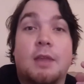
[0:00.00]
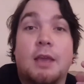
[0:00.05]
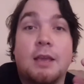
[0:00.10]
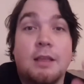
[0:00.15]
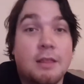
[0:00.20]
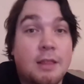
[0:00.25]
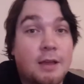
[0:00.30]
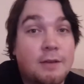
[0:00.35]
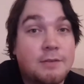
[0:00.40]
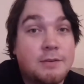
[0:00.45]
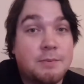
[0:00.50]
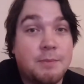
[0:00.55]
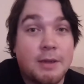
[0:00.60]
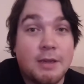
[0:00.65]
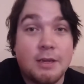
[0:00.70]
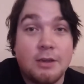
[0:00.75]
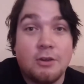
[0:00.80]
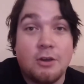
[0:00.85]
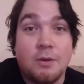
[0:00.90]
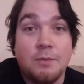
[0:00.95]
He loves
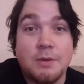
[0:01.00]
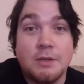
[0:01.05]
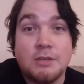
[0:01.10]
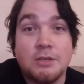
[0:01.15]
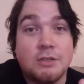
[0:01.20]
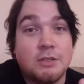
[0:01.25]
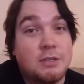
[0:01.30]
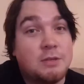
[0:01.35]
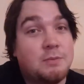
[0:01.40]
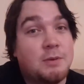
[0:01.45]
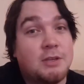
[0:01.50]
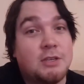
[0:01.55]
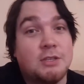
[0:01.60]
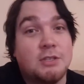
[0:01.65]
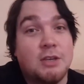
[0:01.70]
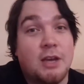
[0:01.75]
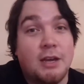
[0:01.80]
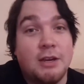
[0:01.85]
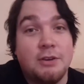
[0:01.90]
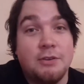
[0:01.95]
making comics just as much
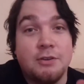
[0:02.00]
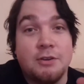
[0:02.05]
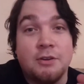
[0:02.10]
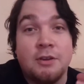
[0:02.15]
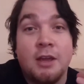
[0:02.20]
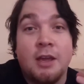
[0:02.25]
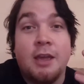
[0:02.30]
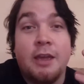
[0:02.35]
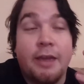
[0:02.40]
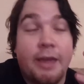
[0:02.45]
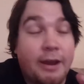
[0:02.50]
as I do,